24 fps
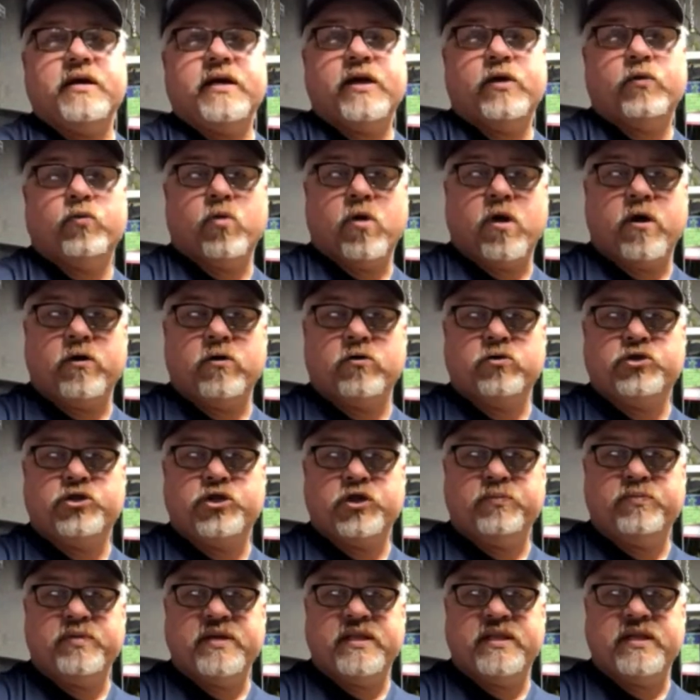Eduardo
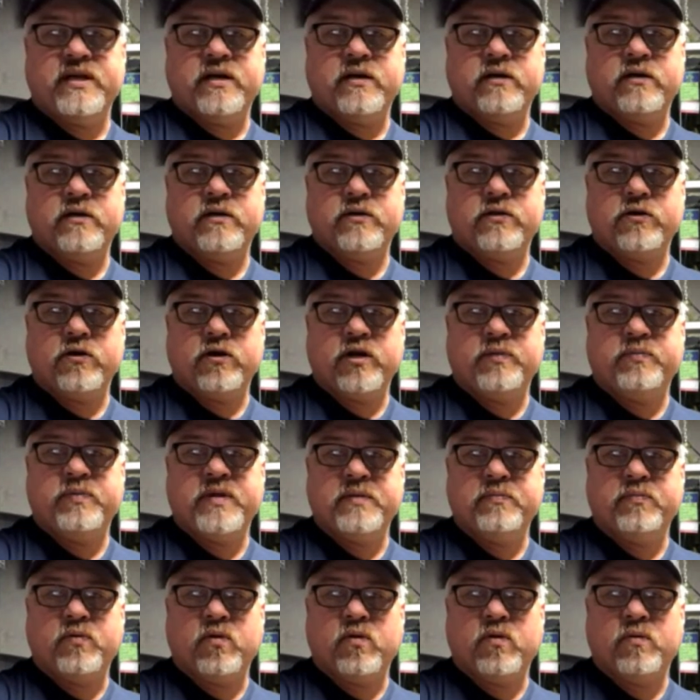should be there. 30
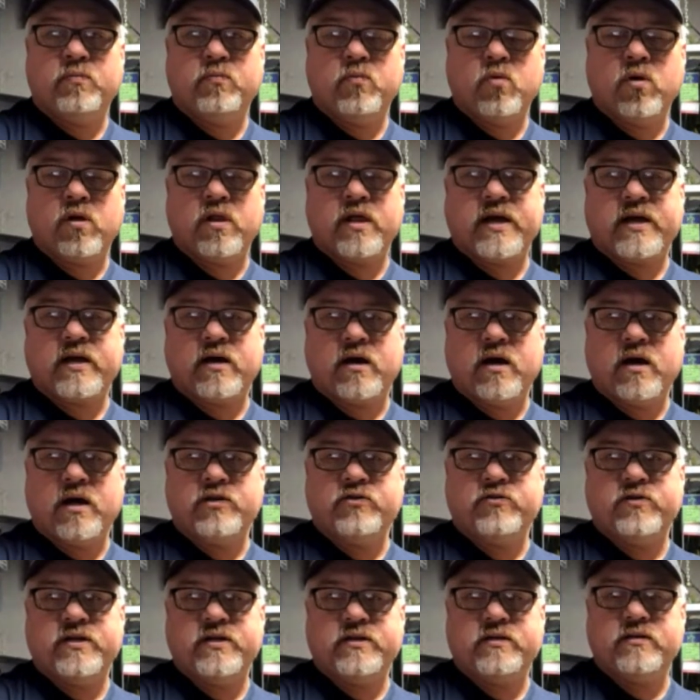people, more like
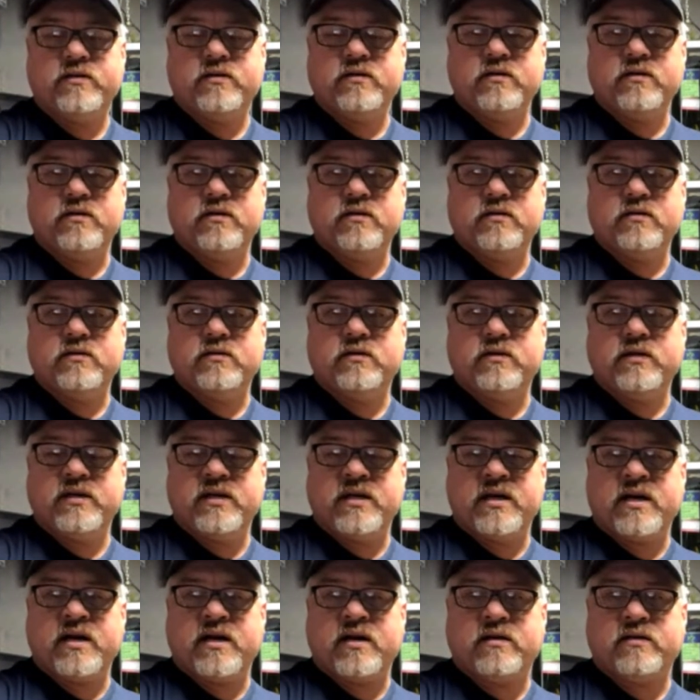100.
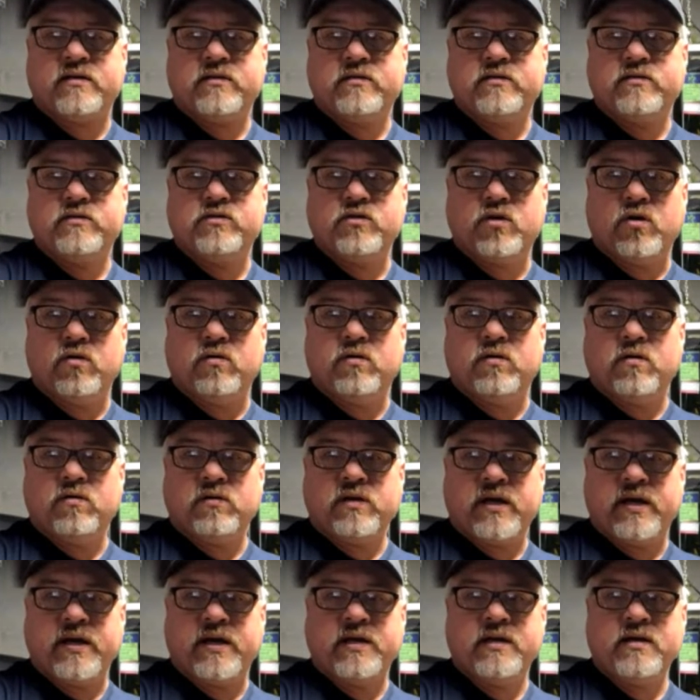Yeah. So,
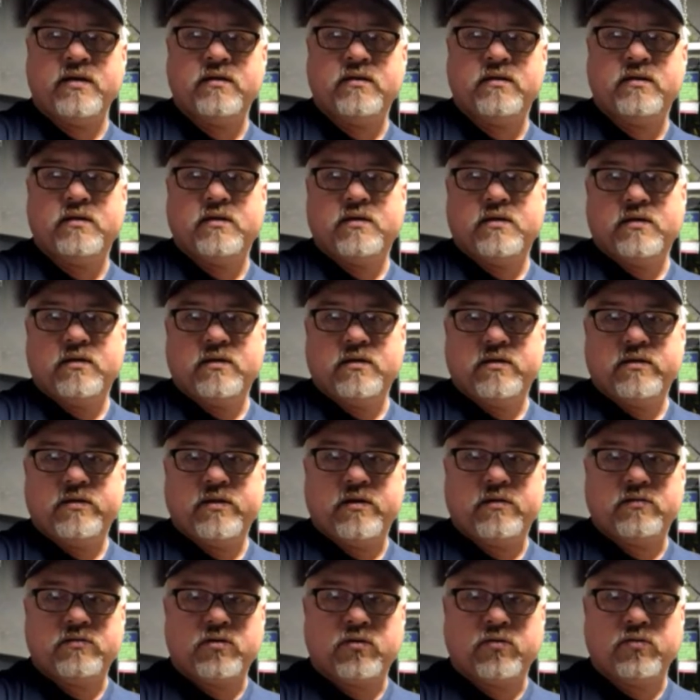okay.
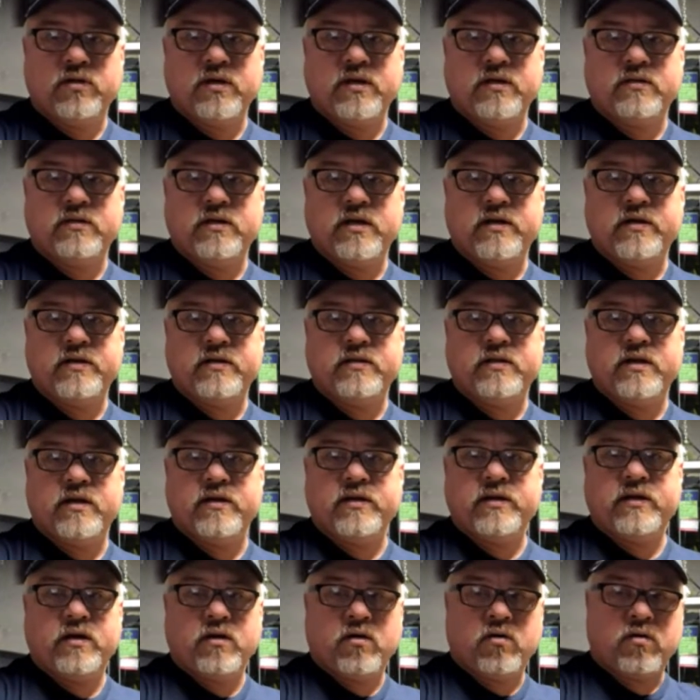So there
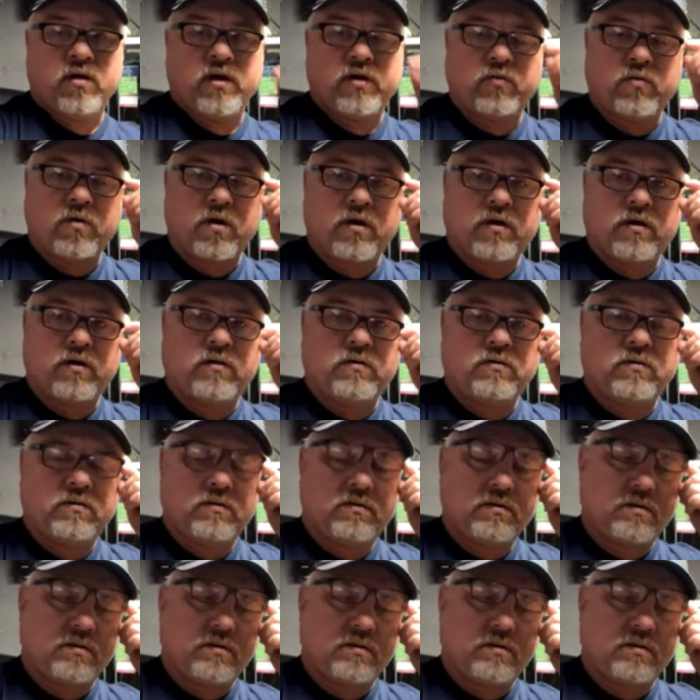you go, Eduardo.